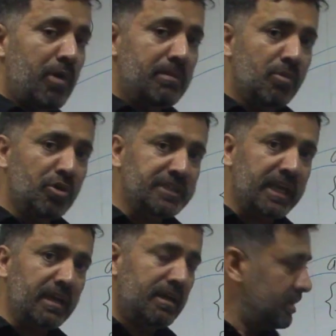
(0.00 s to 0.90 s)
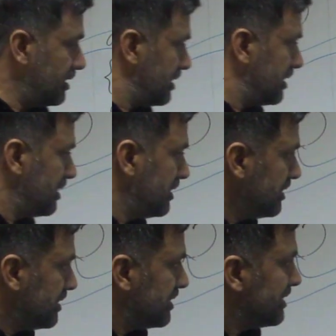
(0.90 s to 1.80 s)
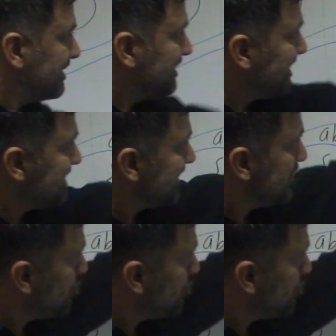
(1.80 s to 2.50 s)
one more thing, this is